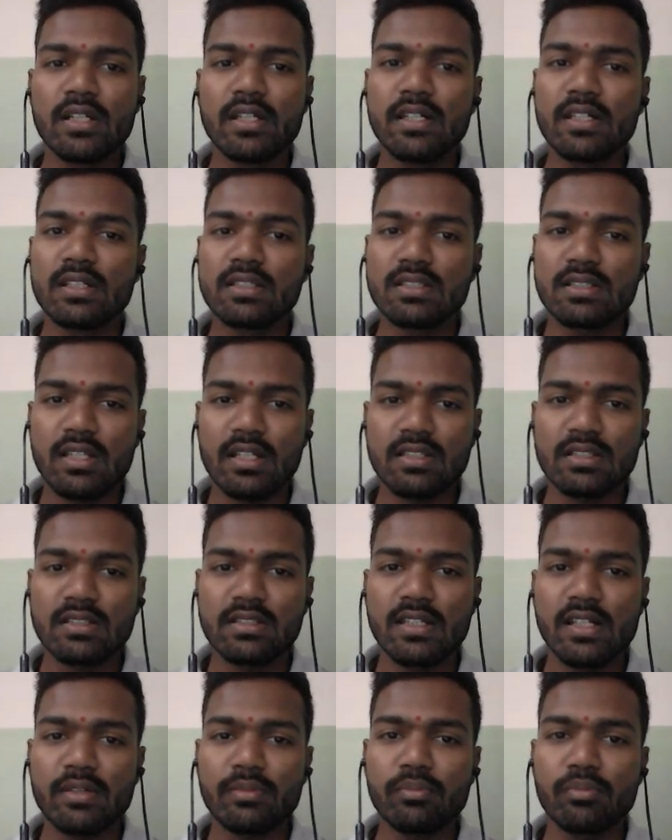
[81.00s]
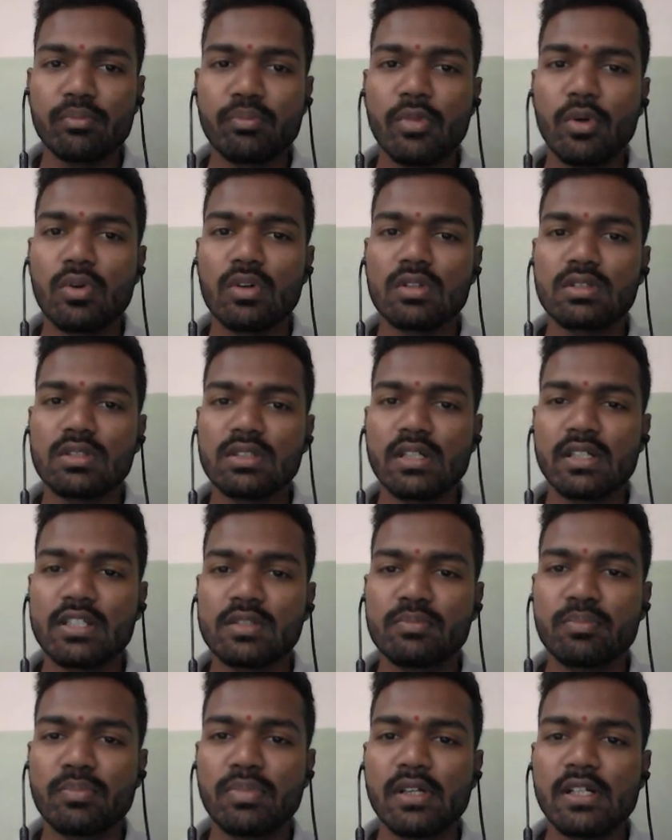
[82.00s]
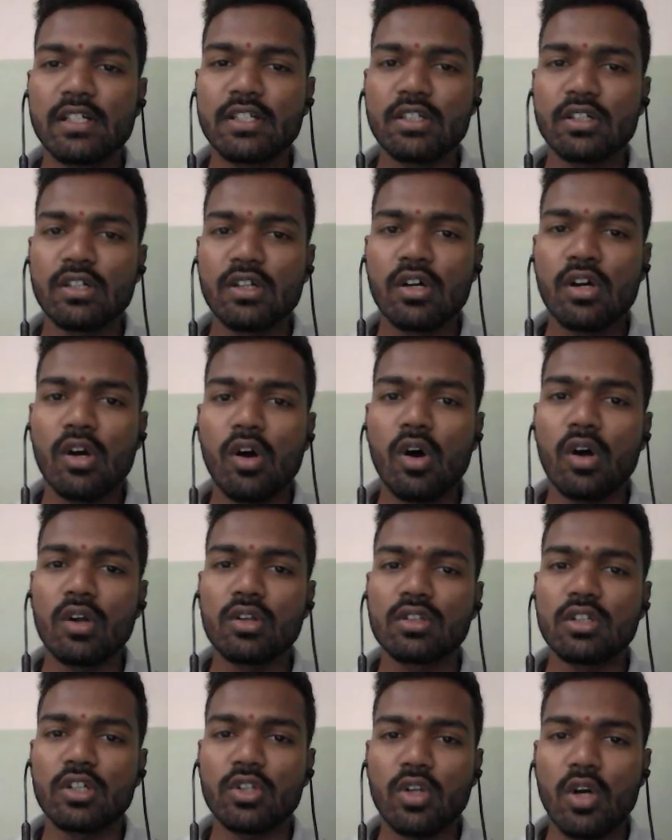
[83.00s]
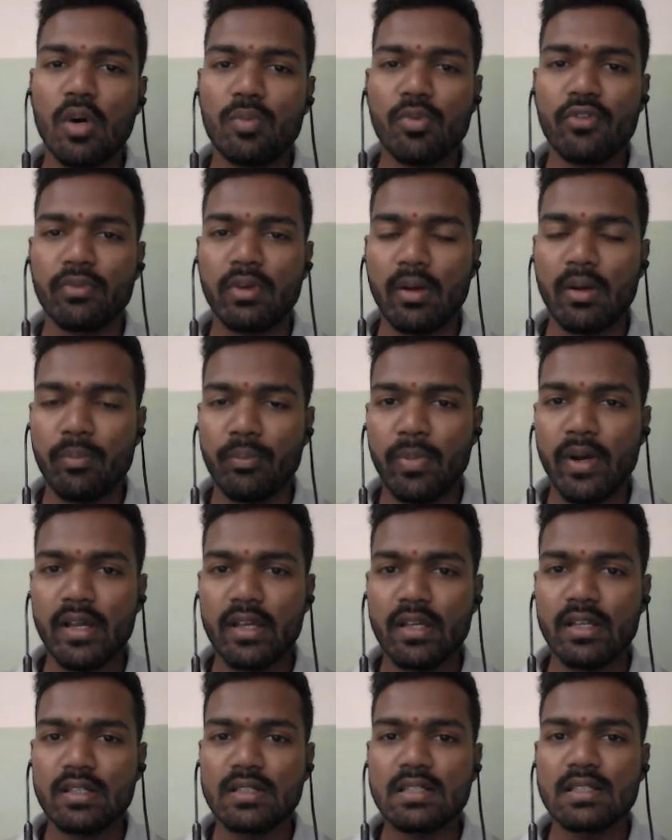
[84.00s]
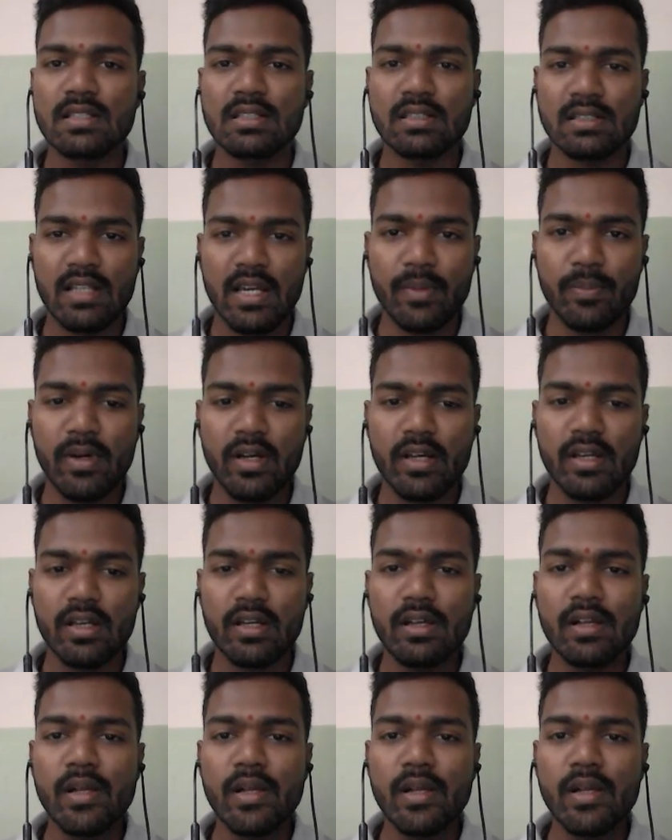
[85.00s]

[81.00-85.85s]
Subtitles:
It's trusted because it is built on the top of NumPy, SciPy,